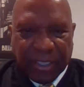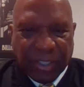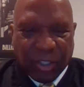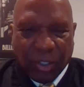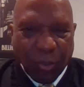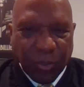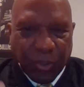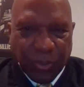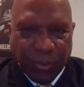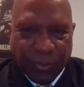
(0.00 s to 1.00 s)
show
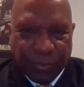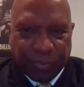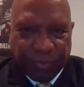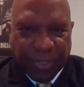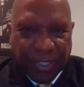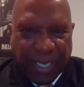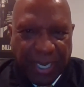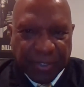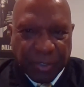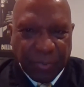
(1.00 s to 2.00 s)
you, but it
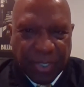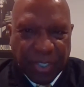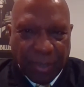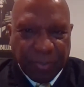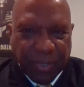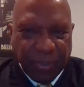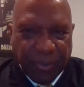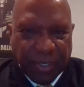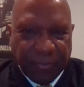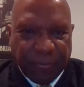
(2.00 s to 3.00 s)
has to be up
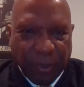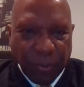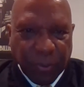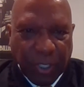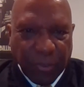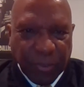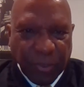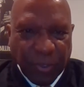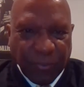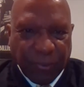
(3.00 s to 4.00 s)
here. At first, I was
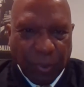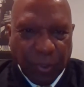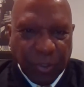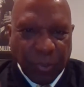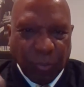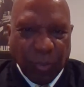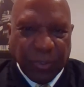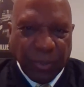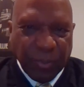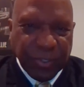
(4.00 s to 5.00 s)
going to focus on
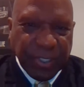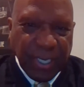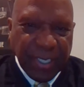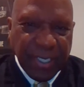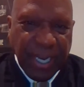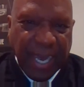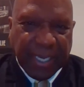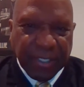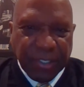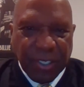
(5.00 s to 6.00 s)
what they would say
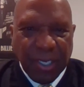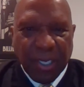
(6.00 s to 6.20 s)
next.